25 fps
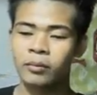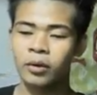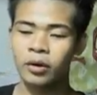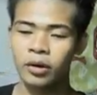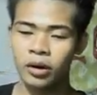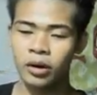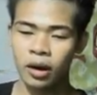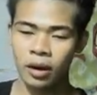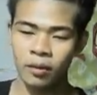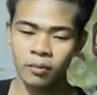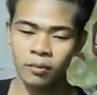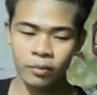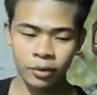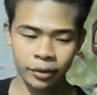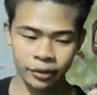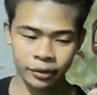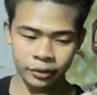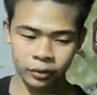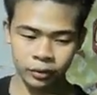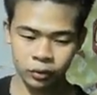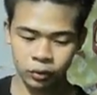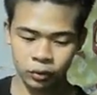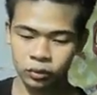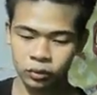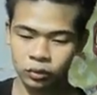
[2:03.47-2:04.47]
For number
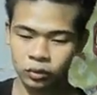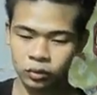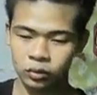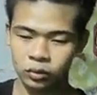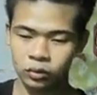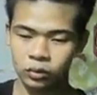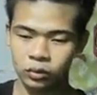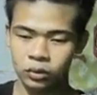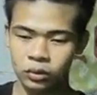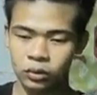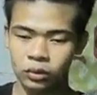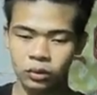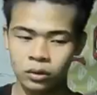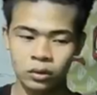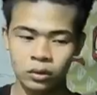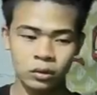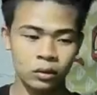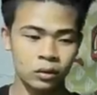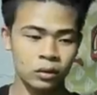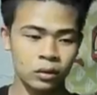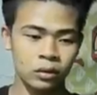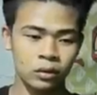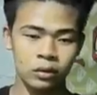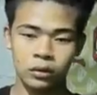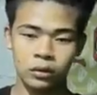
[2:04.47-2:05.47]
two.
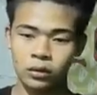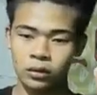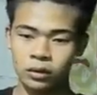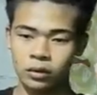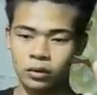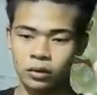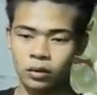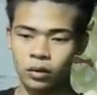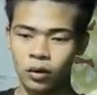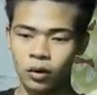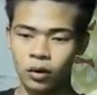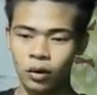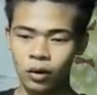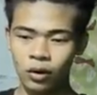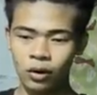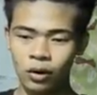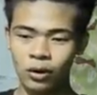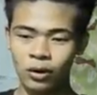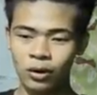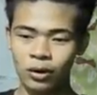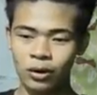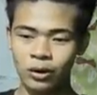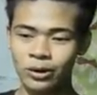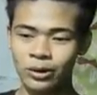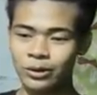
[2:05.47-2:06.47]

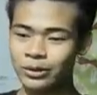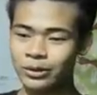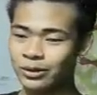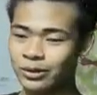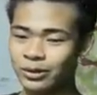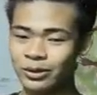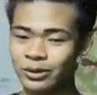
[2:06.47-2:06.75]
Oh,